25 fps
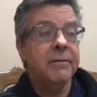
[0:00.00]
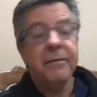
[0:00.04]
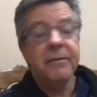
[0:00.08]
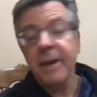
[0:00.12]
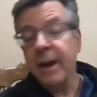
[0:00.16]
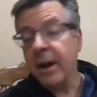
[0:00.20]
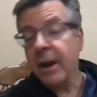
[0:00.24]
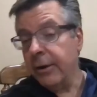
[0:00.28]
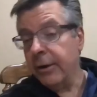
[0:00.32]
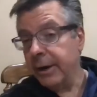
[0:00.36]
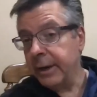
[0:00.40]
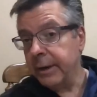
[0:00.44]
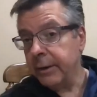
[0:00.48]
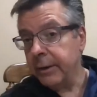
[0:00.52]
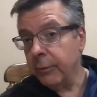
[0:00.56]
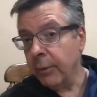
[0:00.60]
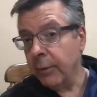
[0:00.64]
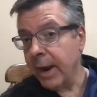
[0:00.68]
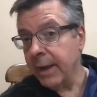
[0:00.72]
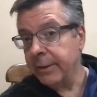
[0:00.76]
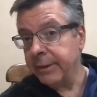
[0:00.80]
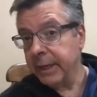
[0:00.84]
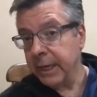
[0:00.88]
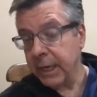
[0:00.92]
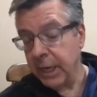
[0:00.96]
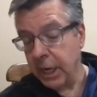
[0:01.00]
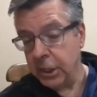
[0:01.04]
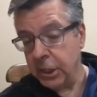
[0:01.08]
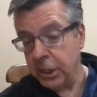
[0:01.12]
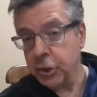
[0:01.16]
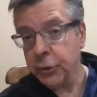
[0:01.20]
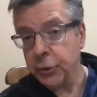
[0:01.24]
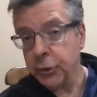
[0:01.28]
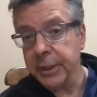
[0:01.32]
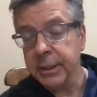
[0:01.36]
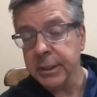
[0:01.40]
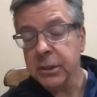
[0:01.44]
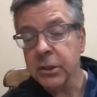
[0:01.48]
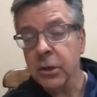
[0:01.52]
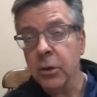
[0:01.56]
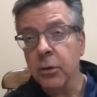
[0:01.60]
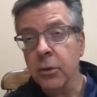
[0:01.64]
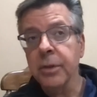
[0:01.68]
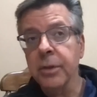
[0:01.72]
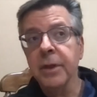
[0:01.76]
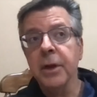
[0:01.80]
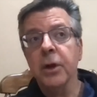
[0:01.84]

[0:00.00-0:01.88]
varied around the country. So yeah.